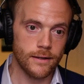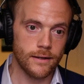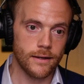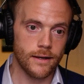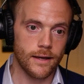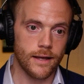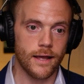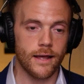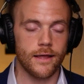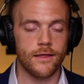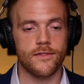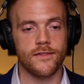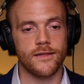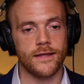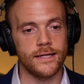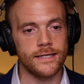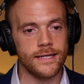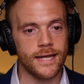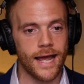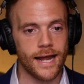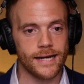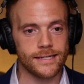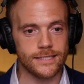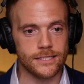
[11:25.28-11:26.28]
is
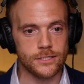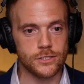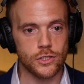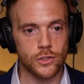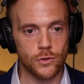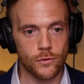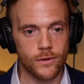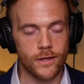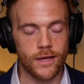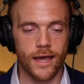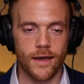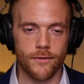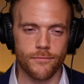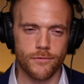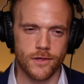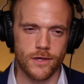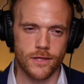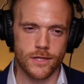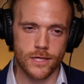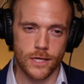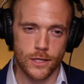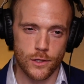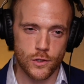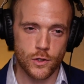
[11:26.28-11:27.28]
connected to the
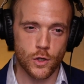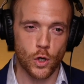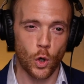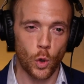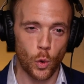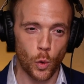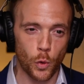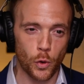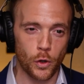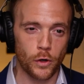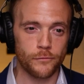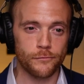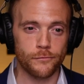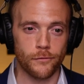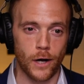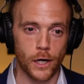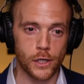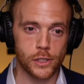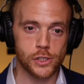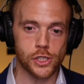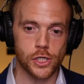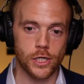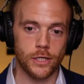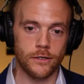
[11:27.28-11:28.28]
FCC's core
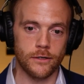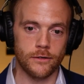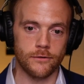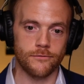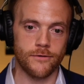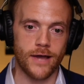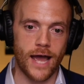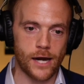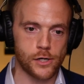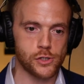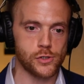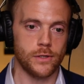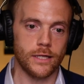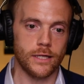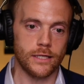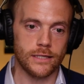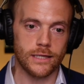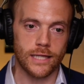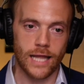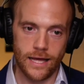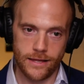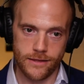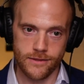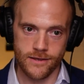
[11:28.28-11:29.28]
function of actually
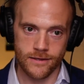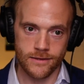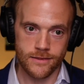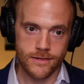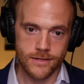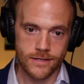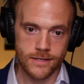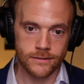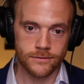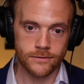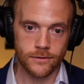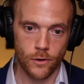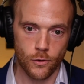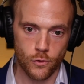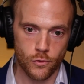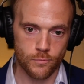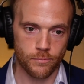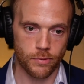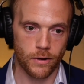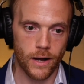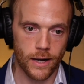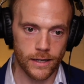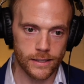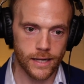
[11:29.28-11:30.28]
licensing those
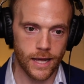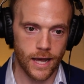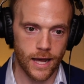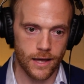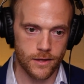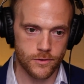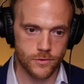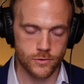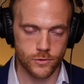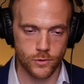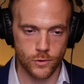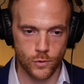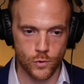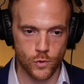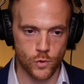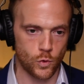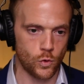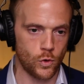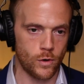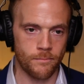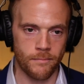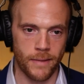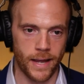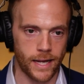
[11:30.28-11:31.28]
broadcasters,
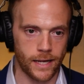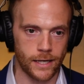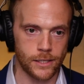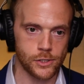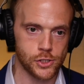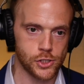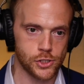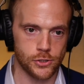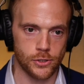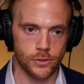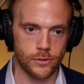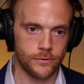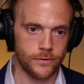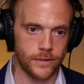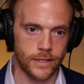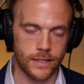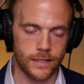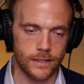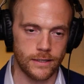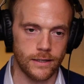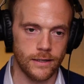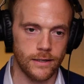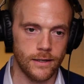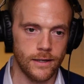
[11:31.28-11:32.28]
or making sure
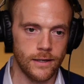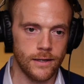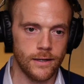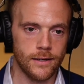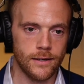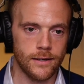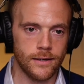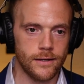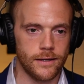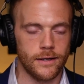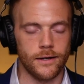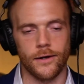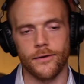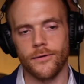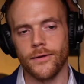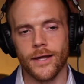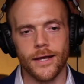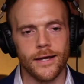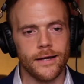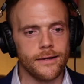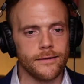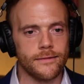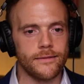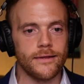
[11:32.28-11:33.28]
that,
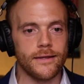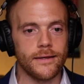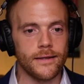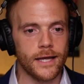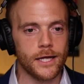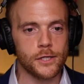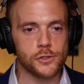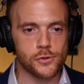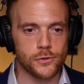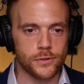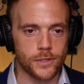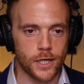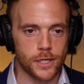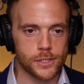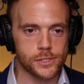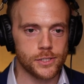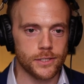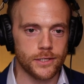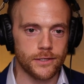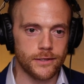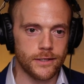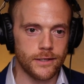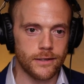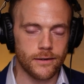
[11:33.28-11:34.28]
the introduction
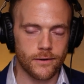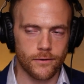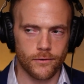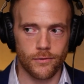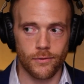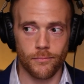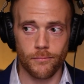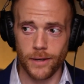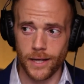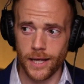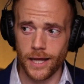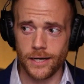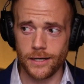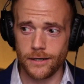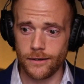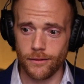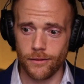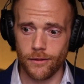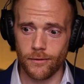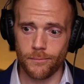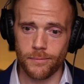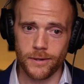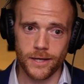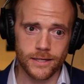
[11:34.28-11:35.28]
or the beginning of the
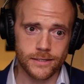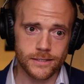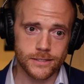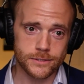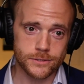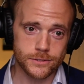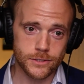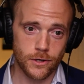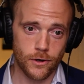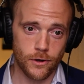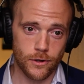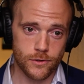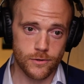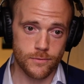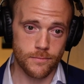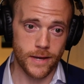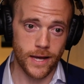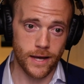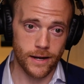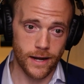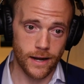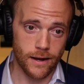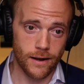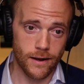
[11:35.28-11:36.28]
opinion talks about